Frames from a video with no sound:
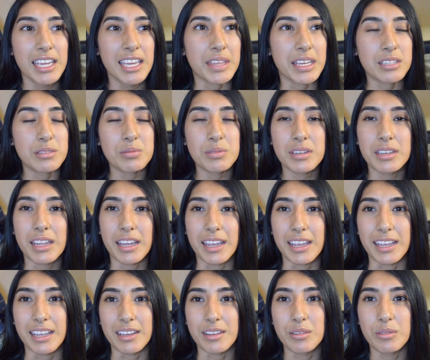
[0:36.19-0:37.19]
That's when
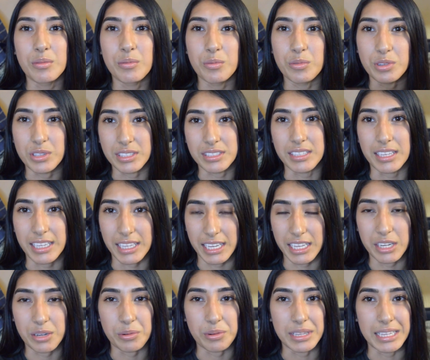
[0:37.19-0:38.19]
I was like
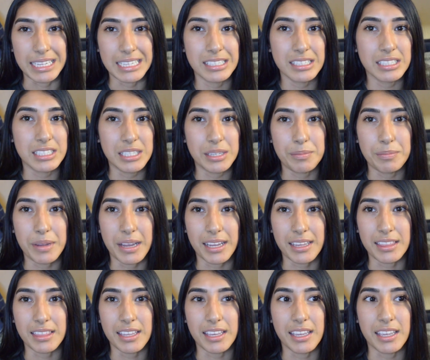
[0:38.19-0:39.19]
in a relationship
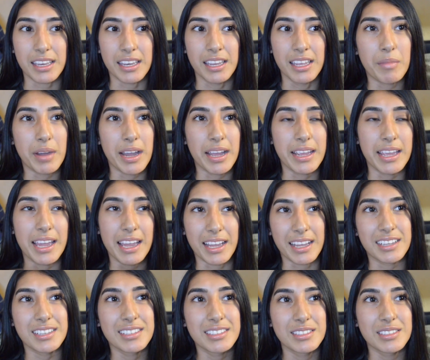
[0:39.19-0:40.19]
back then. My
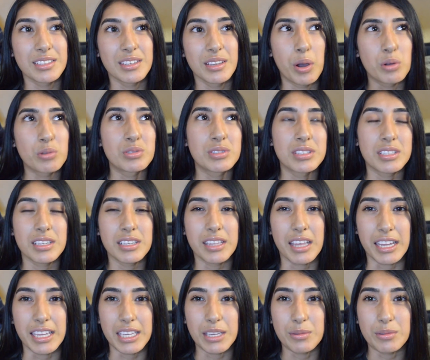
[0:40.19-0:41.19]
ex posted
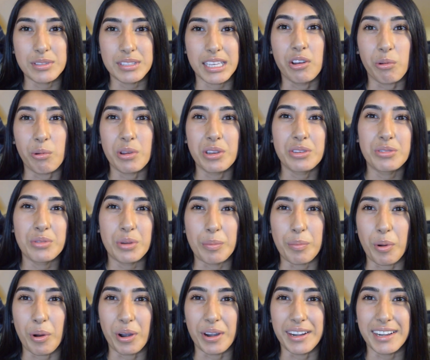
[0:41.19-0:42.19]
that he was like going to a
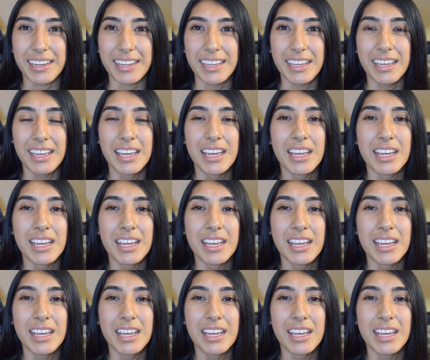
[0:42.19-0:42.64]
party,